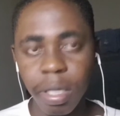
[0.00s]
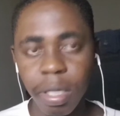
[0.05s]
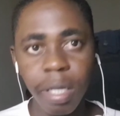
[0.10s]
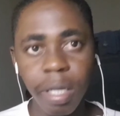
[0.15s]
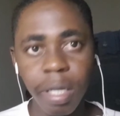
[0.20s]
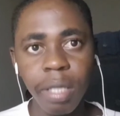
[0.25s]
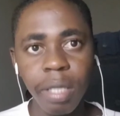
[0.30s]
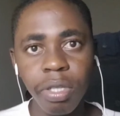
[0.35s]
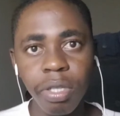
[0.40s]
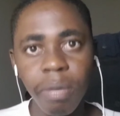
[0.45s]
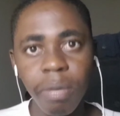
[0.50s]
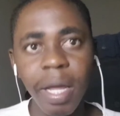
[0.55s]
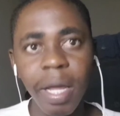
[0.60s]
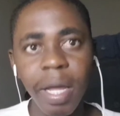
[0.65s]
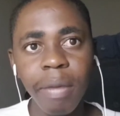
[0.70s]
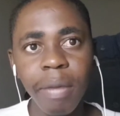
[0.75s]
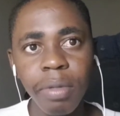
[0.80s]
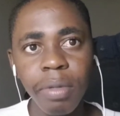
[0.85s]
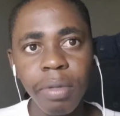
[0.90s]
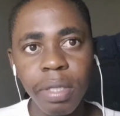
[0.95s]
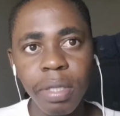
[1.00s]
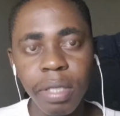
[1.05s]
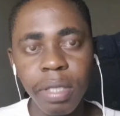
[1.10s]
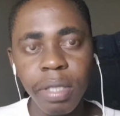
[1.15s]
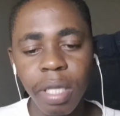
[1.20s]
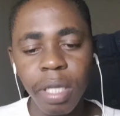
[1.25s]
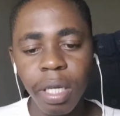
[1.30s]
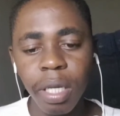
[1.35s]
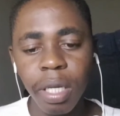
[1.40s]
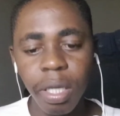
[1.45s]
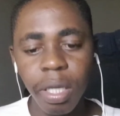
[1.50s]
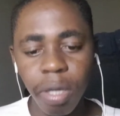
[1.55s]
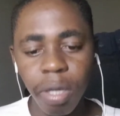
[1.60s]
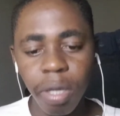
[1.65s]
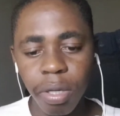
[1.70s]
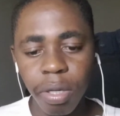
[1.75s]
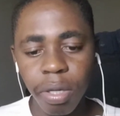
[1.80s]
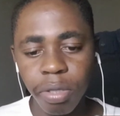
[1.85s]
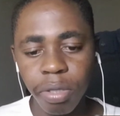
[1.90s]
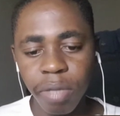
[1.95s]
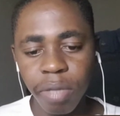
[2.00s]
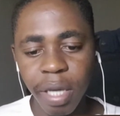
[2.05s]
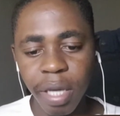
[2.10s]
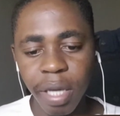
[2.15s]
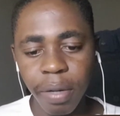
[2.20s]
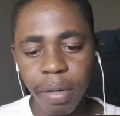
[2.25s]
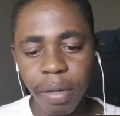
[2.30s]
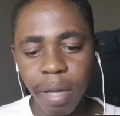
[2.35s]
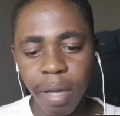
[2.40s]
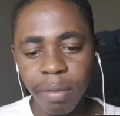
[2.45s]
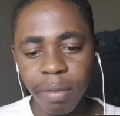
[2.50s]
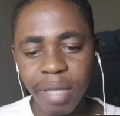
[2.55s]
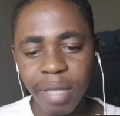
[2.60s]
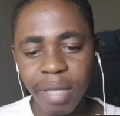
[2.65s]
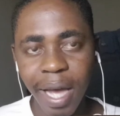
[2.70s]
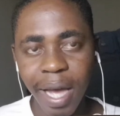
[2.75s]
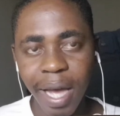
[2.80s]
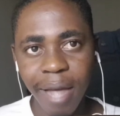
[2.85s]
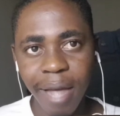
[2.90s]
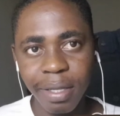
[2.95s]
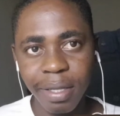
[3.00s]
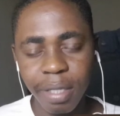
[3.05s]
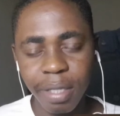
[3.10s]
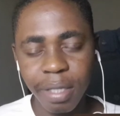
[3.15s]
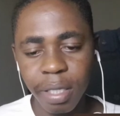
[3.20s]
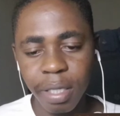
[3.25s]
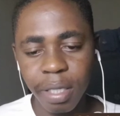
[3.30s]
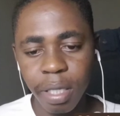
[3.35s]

some libraries in order to carry out tasks